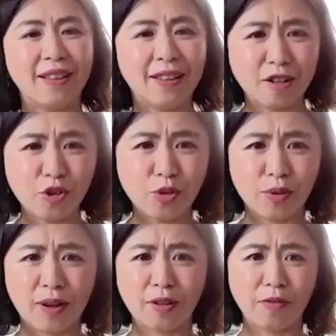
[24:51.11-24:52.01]
the issue
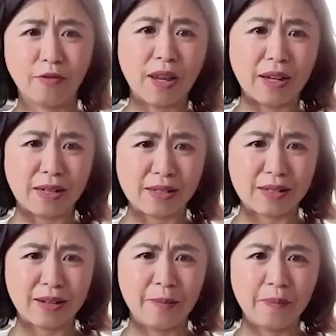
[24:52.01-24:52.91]
that you face.
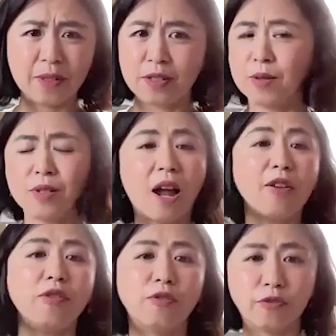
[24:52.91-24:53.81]
So it's not
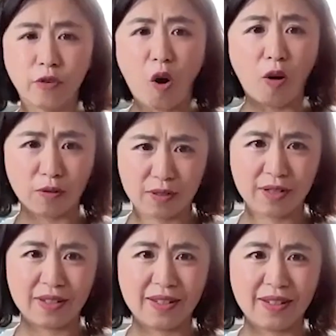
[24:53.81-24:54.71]
your fault